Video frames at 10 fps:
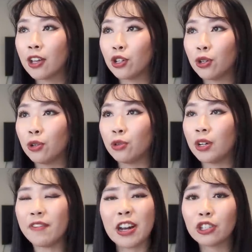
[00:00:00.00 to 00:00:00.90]
to
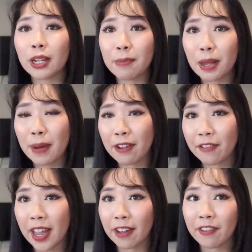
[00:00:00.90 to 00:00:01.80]
eventually be my
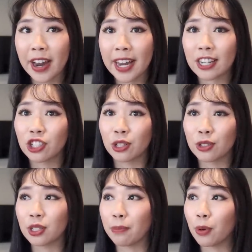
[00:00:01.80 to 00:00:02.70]

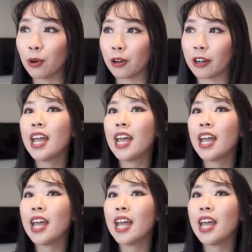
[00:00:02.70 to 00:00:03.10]
financial supporter.